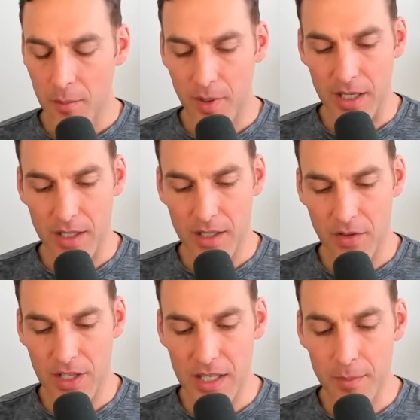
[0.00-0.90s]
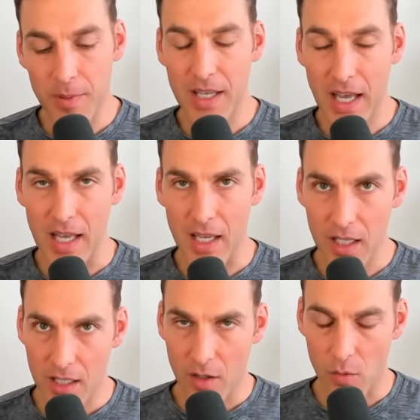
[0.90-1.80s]
But the E P
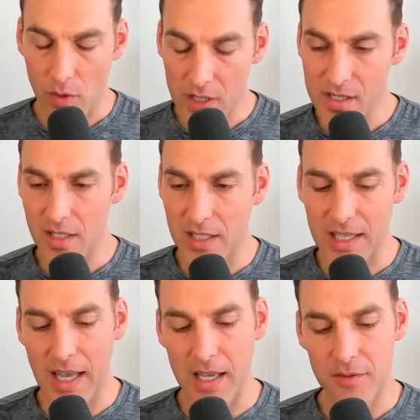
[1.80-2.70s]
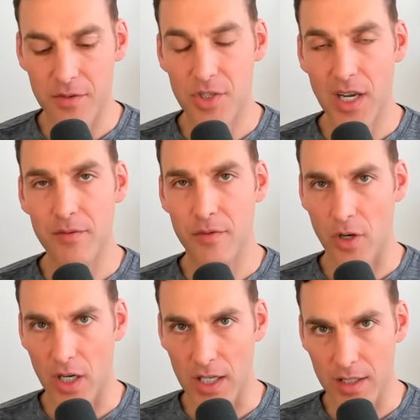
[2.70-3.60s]
A recently gave
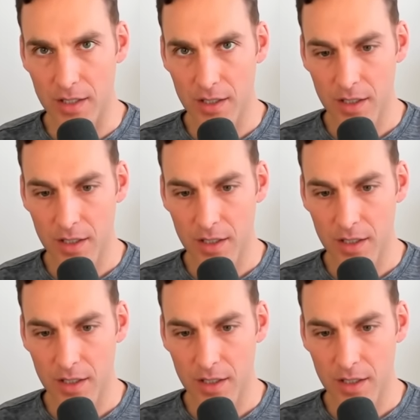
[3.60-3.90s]
Chevron,